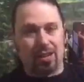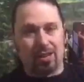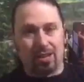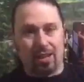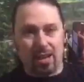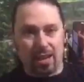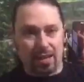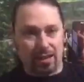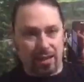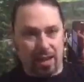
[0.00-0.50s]
I
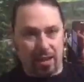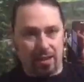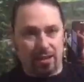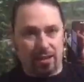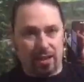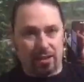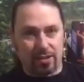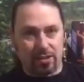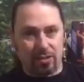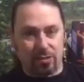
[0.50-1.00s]
like
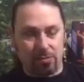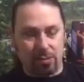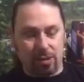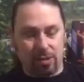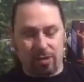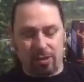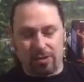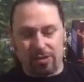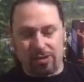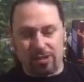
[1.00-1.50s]
that nice little
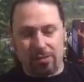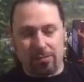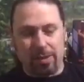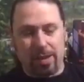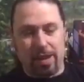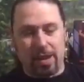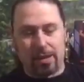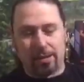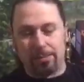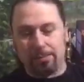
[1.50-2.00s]
bitterness in the
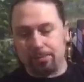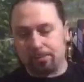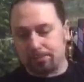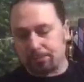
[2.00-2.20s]
back.